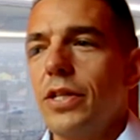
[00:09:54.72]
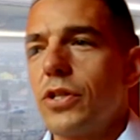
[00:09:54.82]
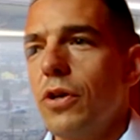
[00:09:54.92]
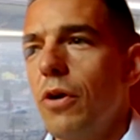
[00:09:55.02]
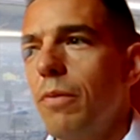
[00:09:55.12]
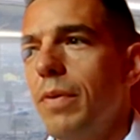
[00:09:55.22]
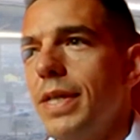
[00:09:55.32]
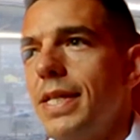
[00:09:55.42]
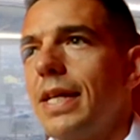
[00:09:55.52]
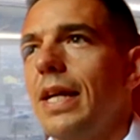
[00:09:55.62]
And so
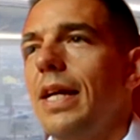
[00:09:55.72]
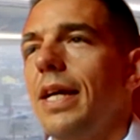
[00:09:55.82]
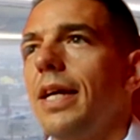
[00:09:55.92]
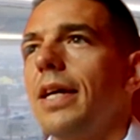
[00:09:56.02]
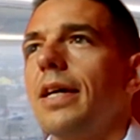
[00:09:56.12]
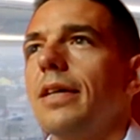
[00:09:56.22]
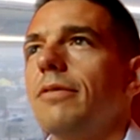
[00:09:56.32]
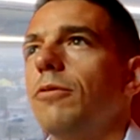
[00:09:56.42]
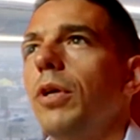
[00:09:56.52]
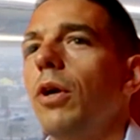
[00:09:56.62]
basically,
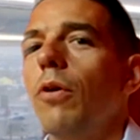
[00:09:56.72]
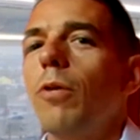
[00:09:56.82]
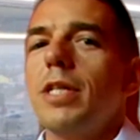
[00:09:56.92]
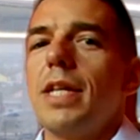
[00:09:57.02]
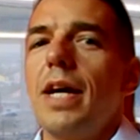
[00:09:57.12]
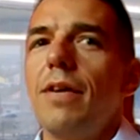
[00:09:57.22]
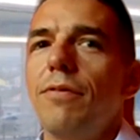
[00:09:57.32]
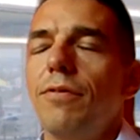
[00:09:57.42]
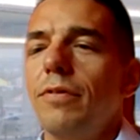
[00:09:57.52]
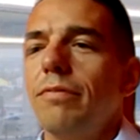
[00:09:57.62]
we always
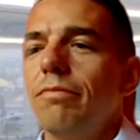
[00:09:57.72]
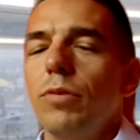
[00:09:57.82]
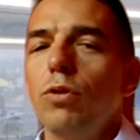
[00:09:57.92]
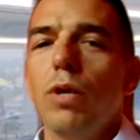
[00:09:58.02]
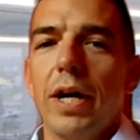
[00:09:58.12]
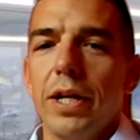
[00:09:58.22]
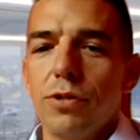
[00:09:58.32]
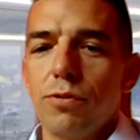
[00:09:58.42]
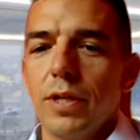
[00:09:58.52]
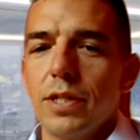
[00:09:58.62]
have two
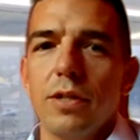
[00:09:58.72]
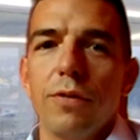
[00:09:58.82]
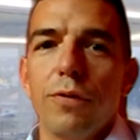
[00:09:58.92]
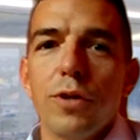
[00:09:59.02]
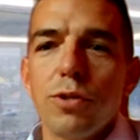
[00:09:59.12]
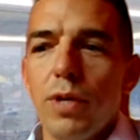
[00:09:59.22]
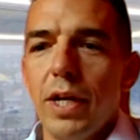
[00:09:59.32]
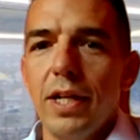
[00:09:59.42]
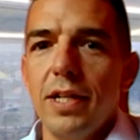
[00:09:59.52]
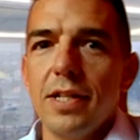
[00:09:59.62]
answers. The first
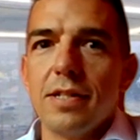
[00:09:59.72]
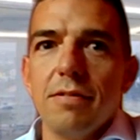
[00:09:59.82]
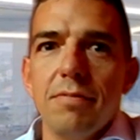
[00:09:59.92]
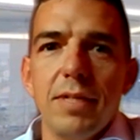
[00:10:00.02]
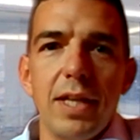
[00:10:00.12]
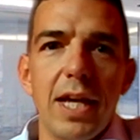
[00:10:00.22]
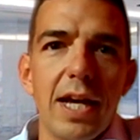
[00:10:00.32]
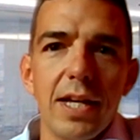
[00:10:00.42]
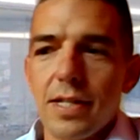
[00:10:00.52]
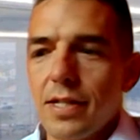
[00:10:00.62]
one is
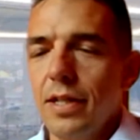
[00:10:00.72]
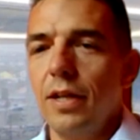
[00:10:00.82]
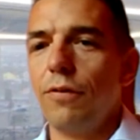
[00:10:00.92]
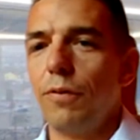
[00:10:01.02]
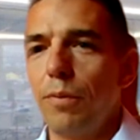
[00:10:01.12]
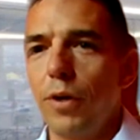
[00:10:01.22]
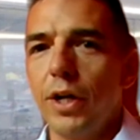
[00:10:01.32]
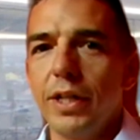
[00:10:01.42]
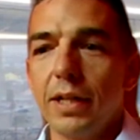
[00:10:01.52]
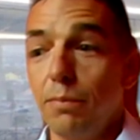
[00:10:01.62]
yes, if a
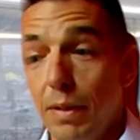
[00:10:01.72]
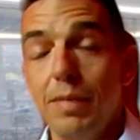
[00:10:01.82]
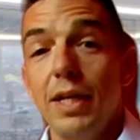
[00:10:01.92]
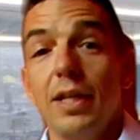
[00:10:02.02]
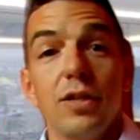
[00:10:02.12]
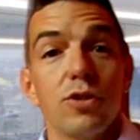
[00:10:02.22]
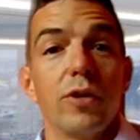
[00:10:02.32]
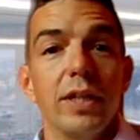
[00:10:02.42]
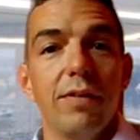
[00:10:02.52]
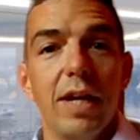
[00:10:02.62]
product, maybe it is
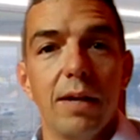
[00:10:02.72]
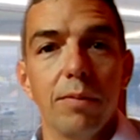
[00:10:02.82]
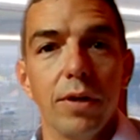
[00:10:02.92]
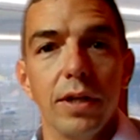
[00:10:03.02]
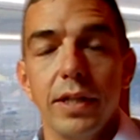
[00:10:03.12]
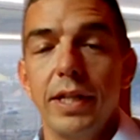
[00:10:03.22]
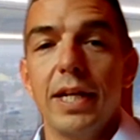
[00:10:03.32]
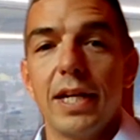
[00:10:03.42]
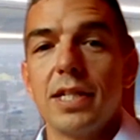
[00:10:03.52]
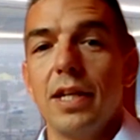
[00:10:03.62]
already available,
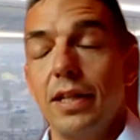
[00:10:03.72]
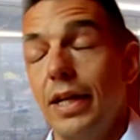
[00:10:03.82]
they are